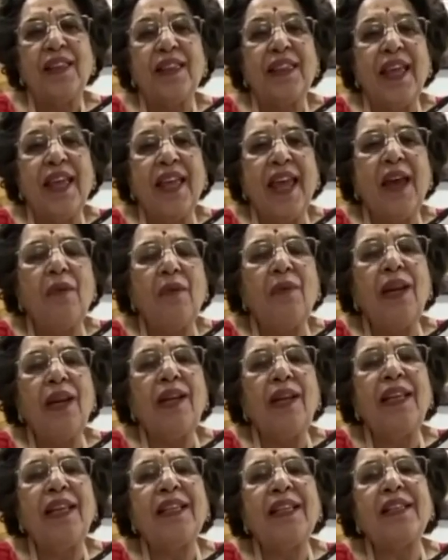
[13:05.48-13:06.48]
They will
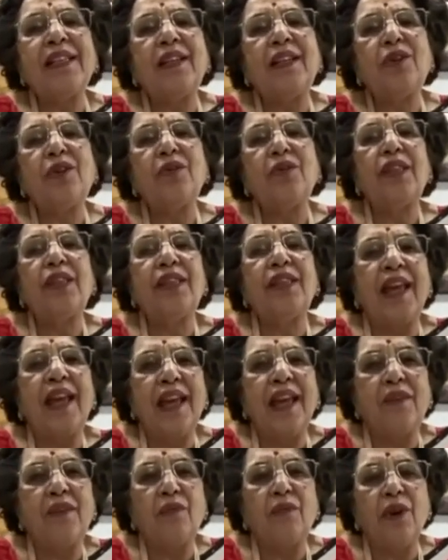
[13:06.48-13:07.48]
listen to
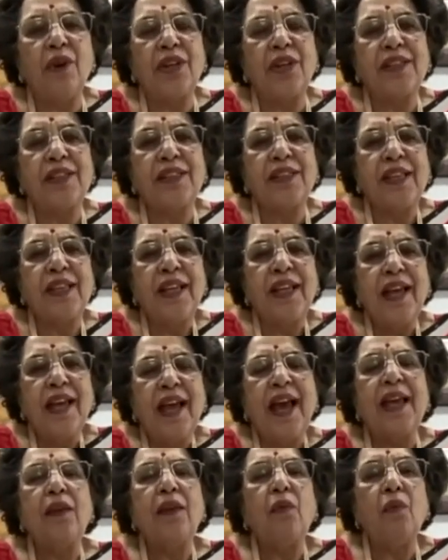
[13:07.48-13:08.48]
their voice
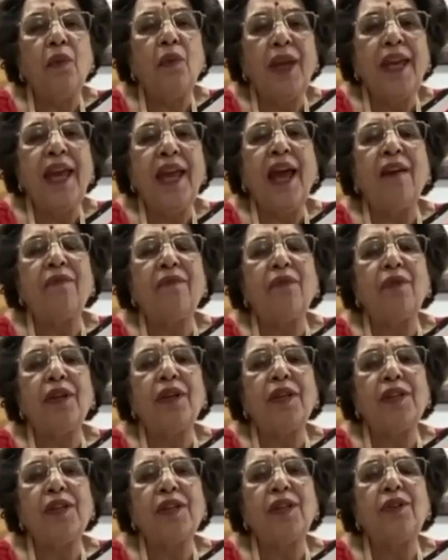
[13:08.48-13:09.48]
and we have to
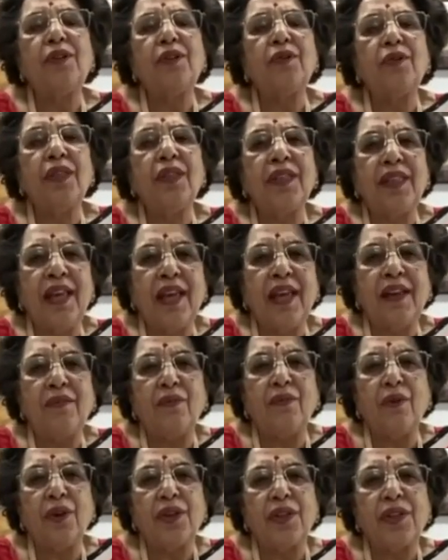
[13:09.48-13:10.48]
listen to their
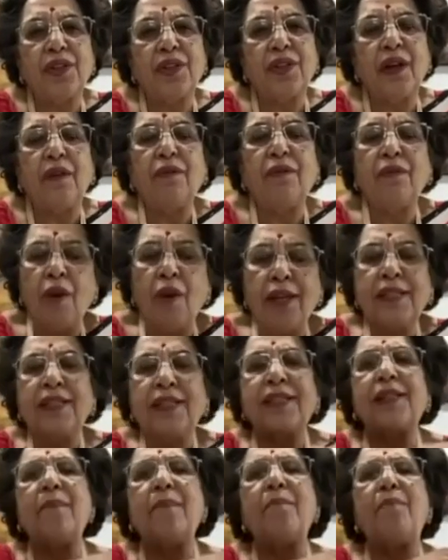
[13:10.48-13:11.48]
voice. Of course,
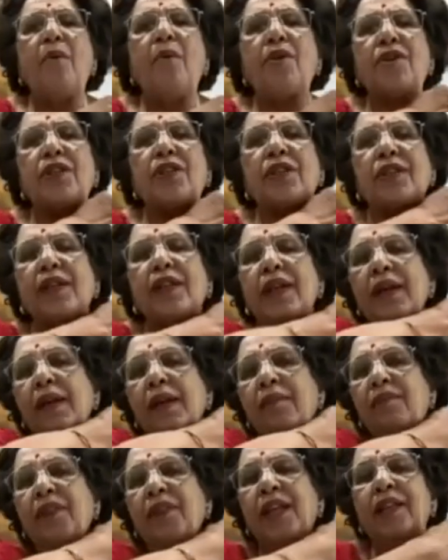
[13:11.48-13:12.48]
it's important
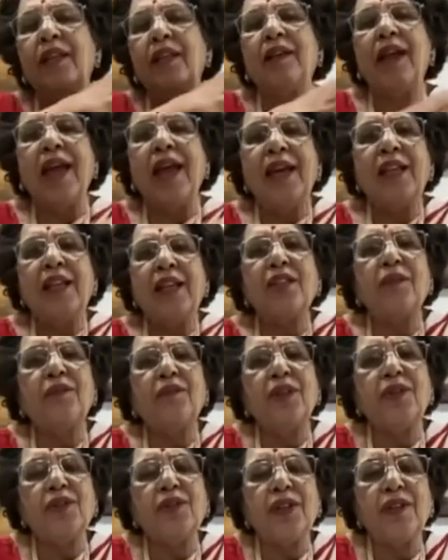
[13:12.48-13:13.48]
that the rights of
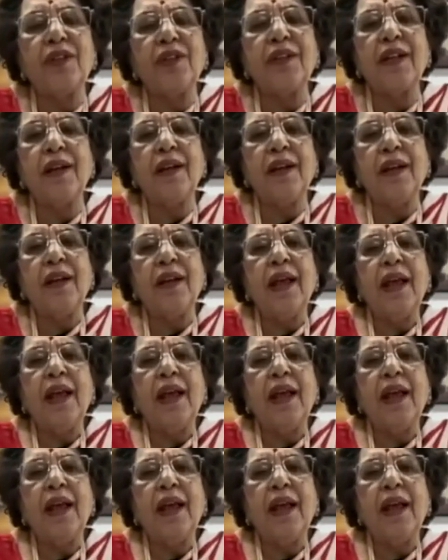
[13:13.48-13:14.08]
the children are